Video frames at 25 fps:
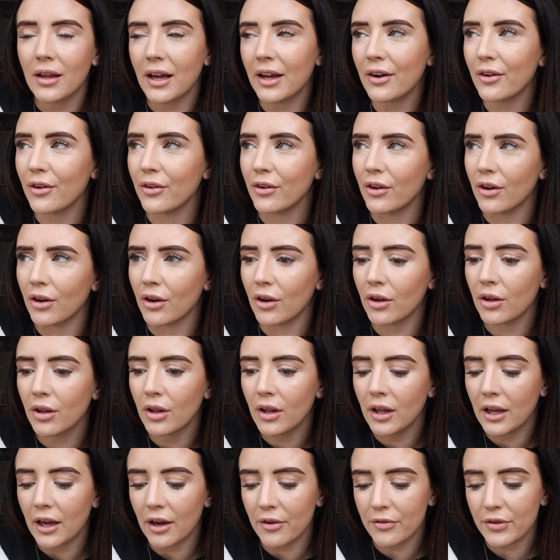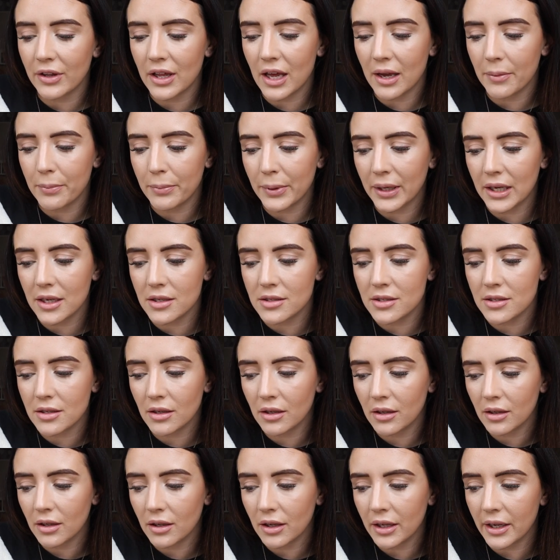I don't know. I feel like,
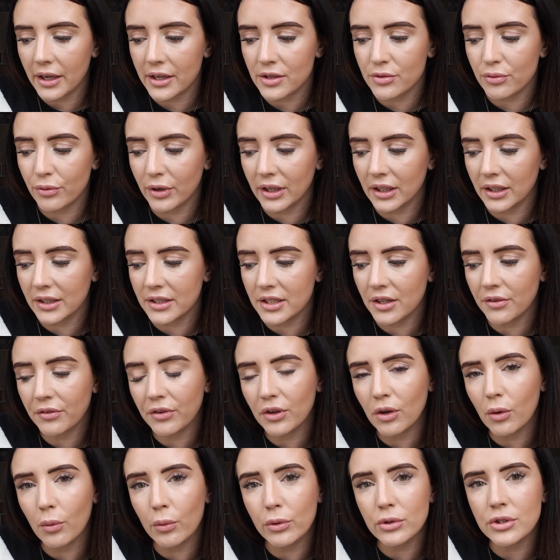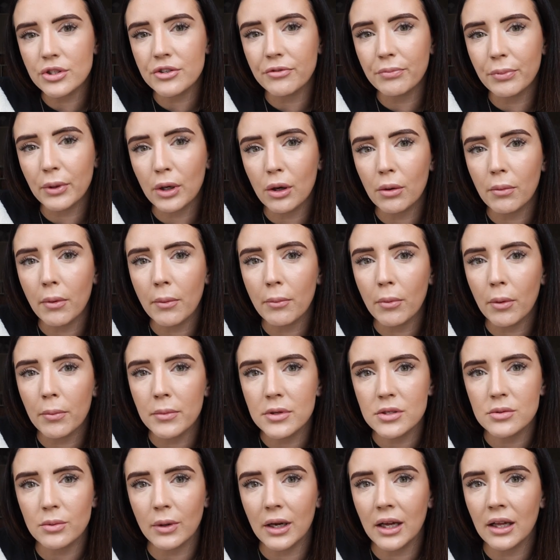because it's really difficult once you become a
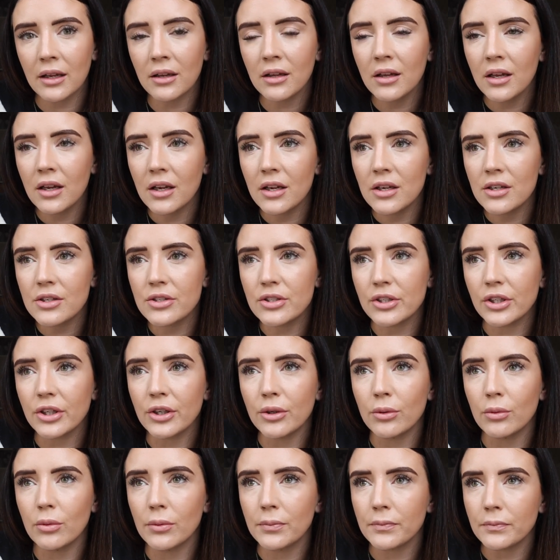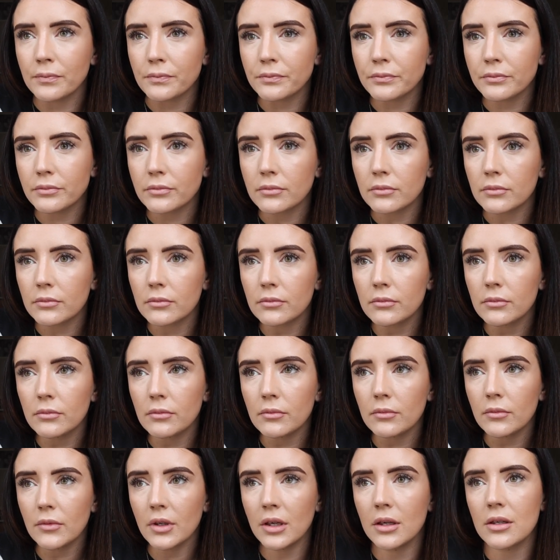mum as well to
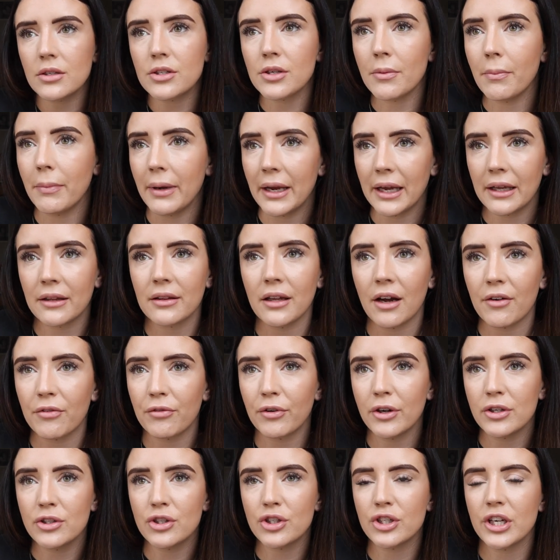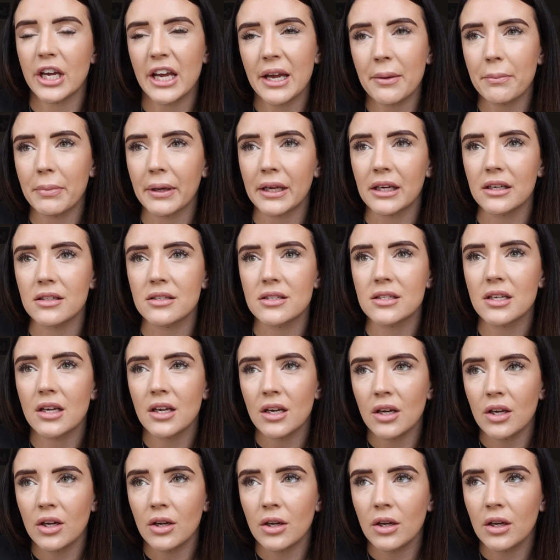make that friendship, because
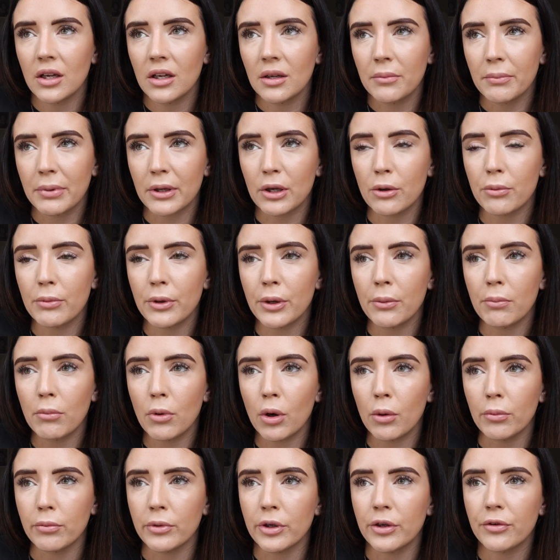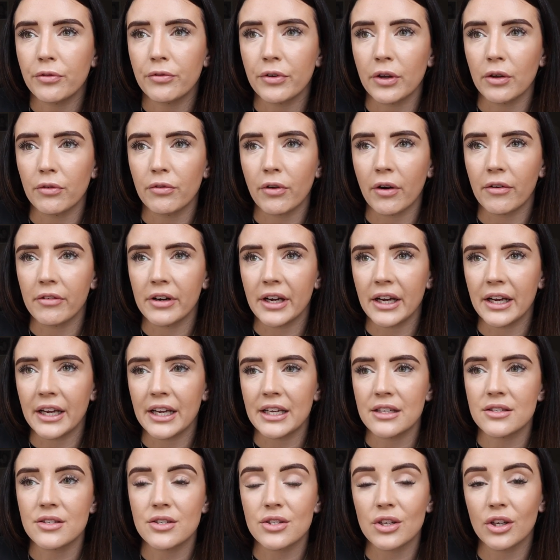becoming a mum, you feel very
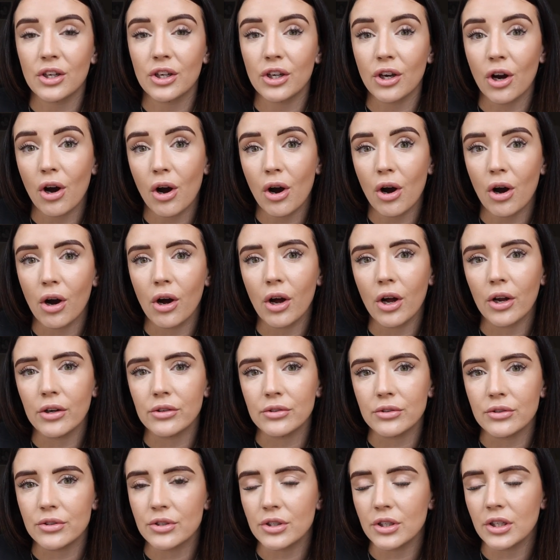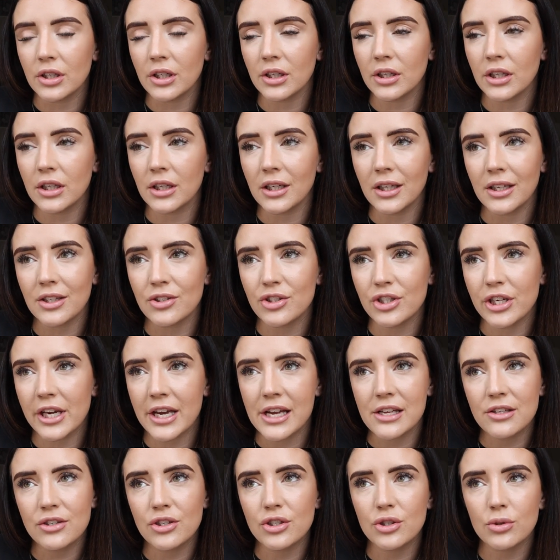insecure and it
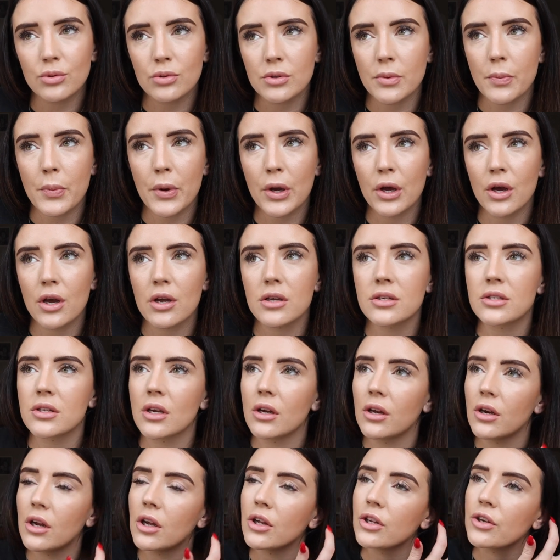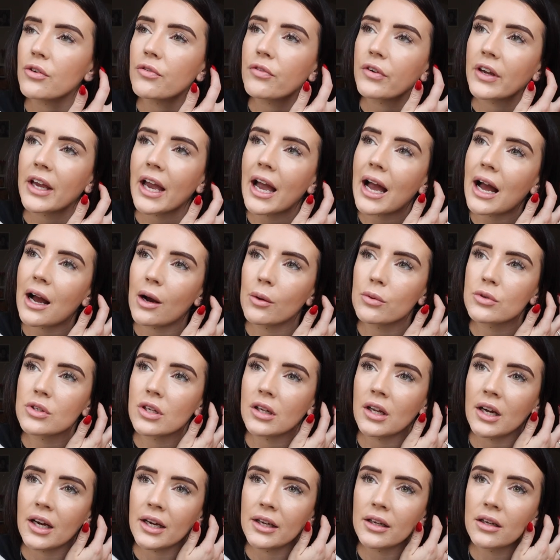changes you as a person, and you forget how
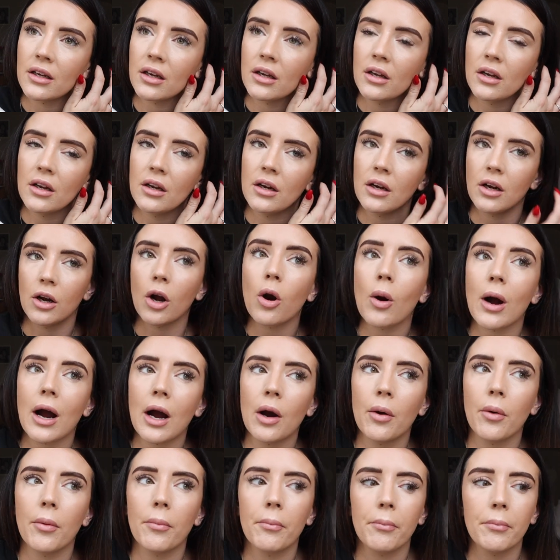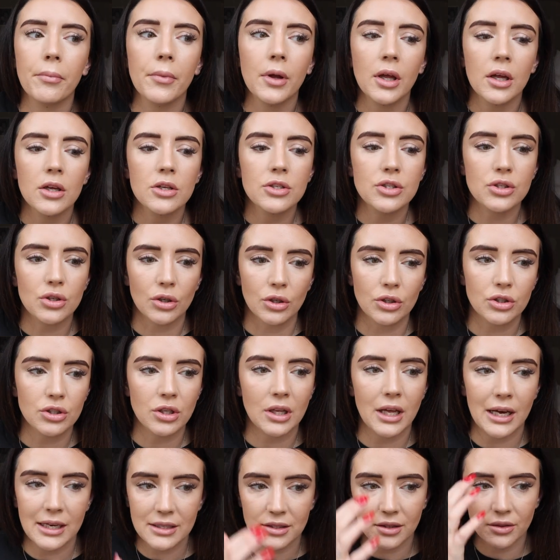to like go out and
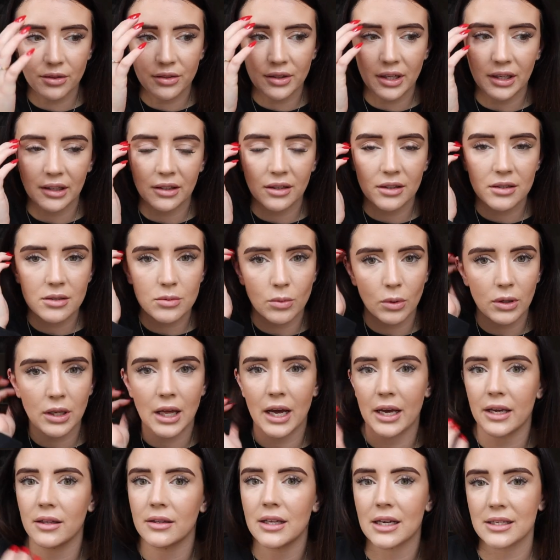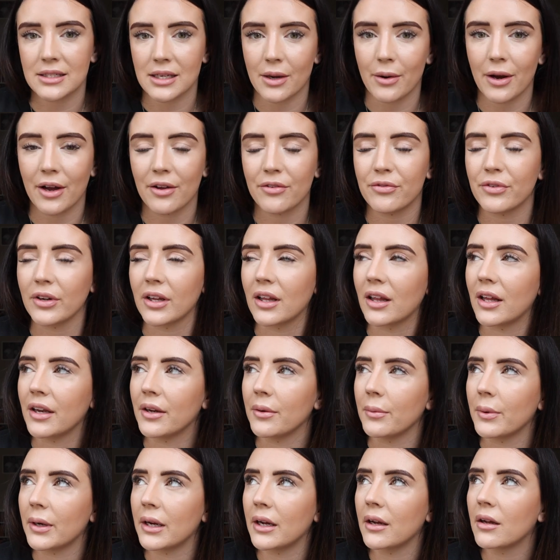socialise and things. Well, that's how I feel
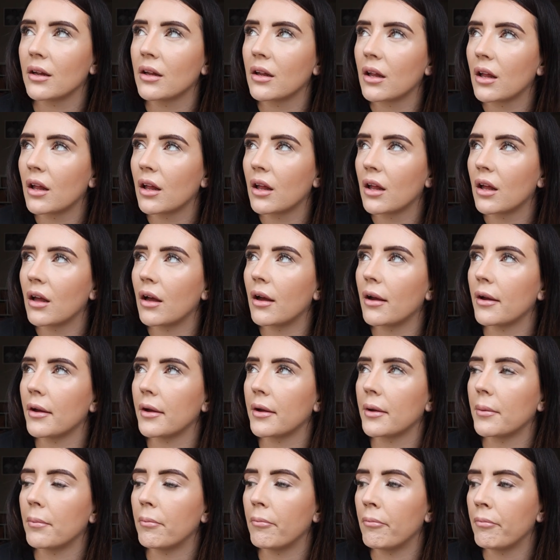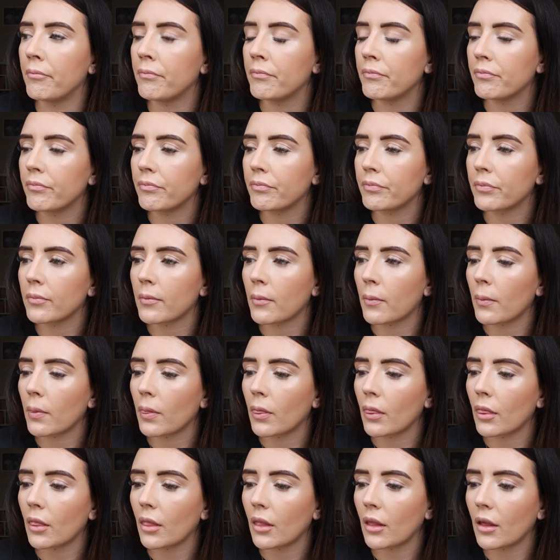anyway. I'm
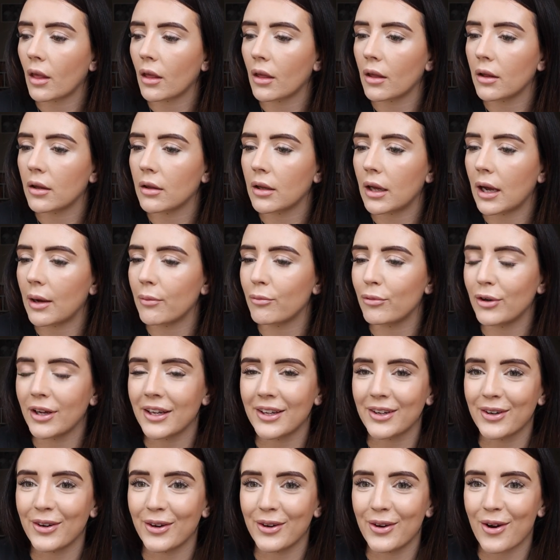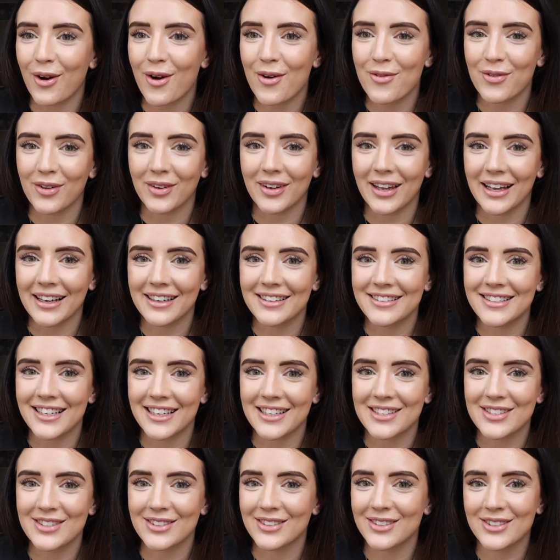really going off on like a
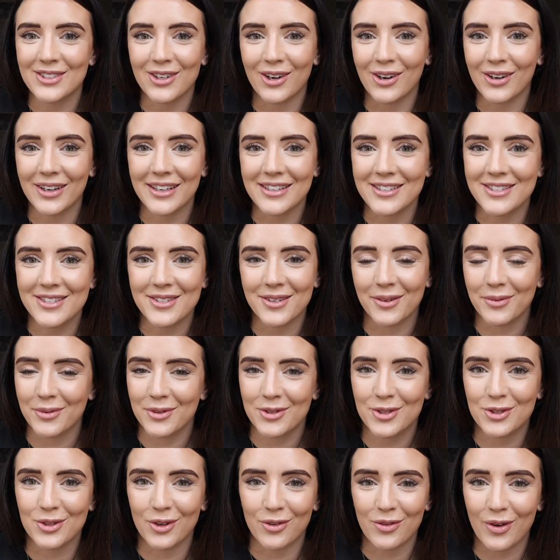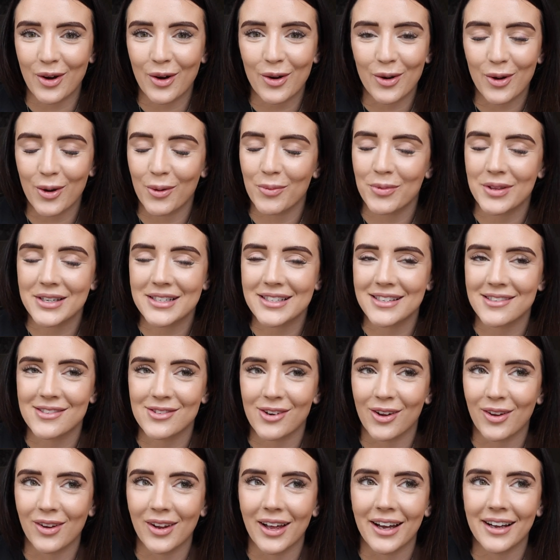tangent, talking so much stuff. I hope this is
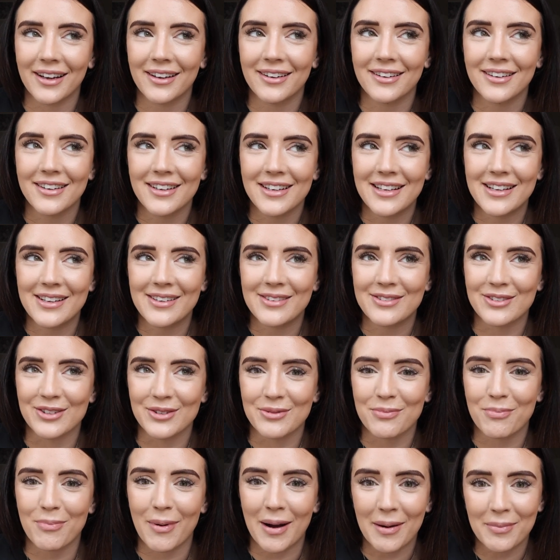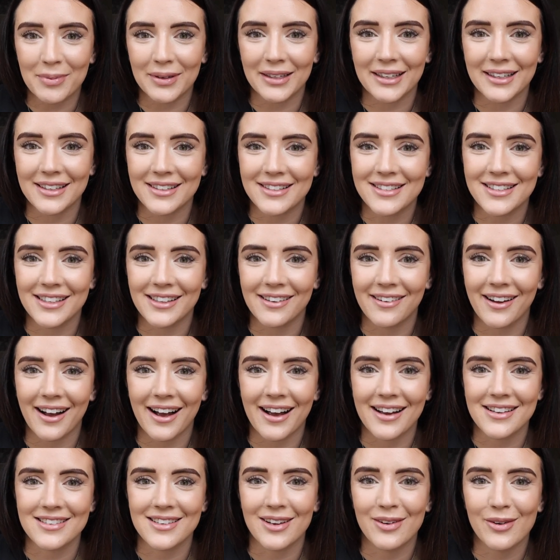not like just babbling to you
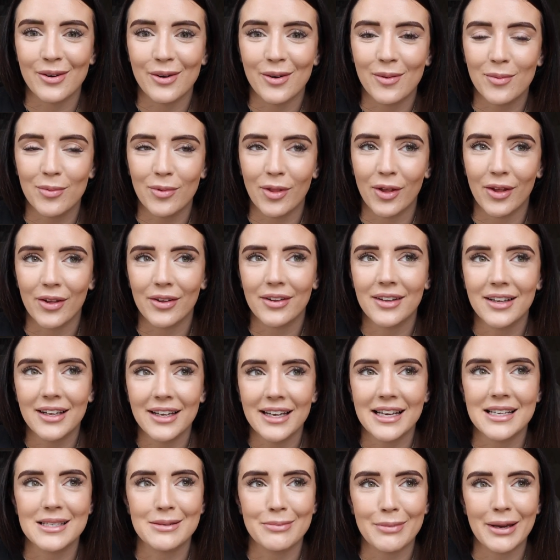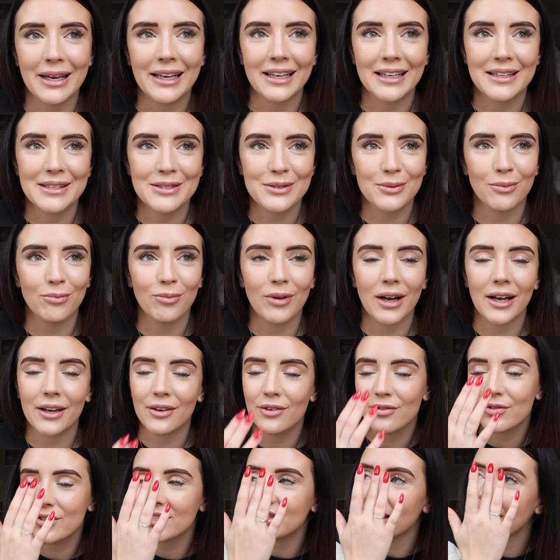guys. I hope that it's making some
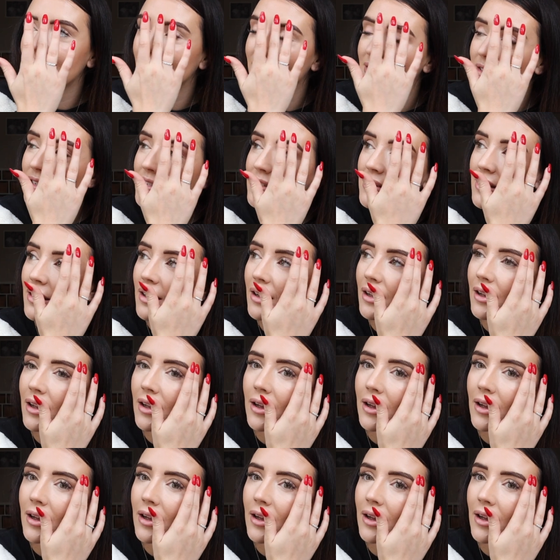kind of sense.